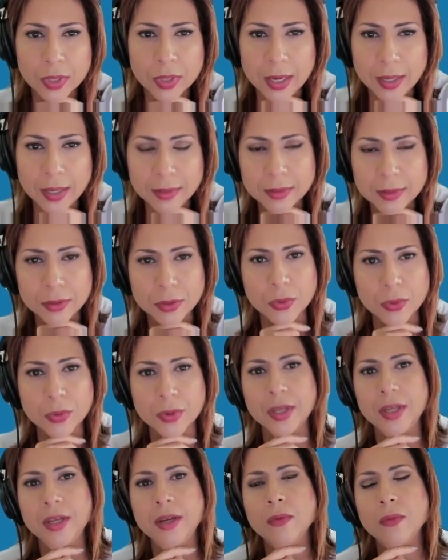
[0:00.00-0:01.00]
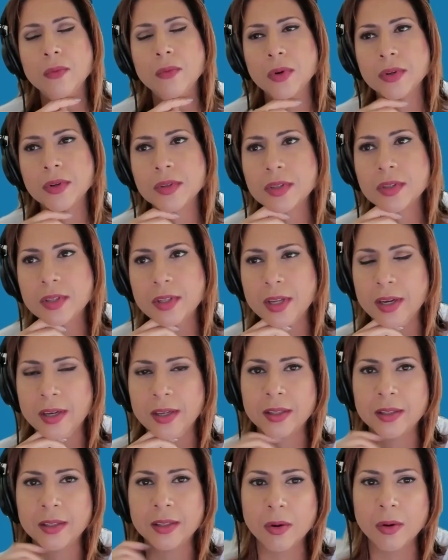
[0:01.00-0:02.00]
that dream was
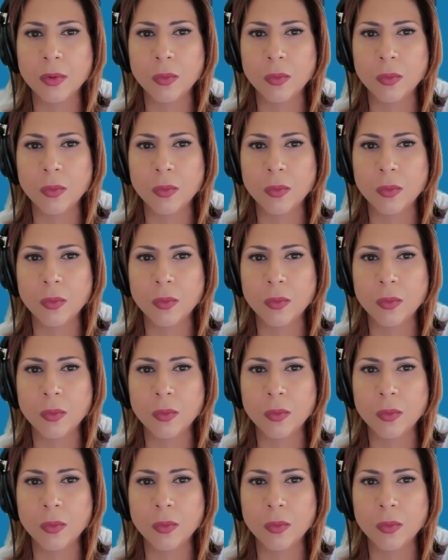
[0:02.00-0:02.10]
that